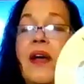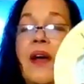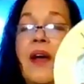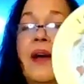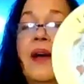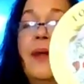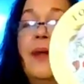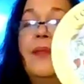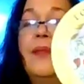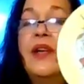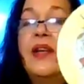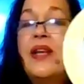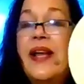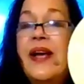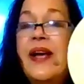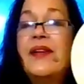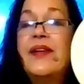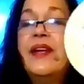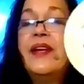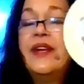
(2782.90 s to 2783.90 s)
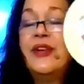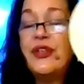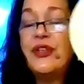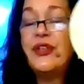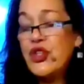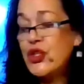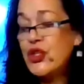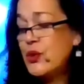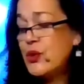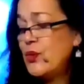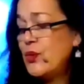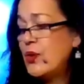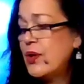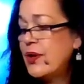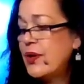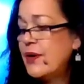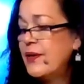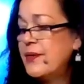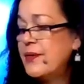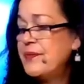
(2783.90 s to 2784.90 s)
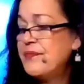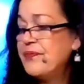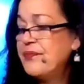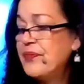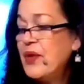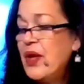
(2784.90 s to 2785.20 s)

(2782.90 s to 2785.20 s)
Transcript: Cloudy, unsure.